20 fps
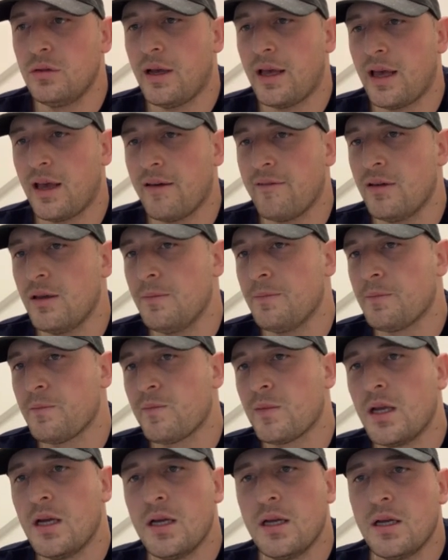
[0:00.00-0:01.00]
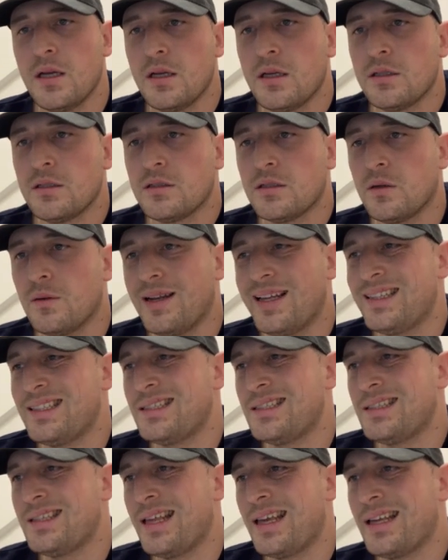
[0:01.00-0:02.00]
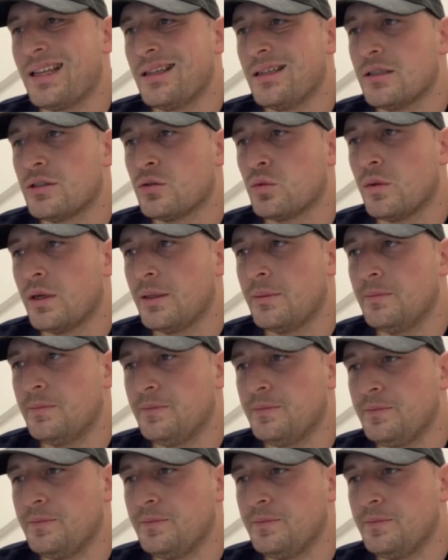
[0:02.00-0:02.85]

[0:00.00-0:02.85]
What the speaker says: heavy, so let's take this one.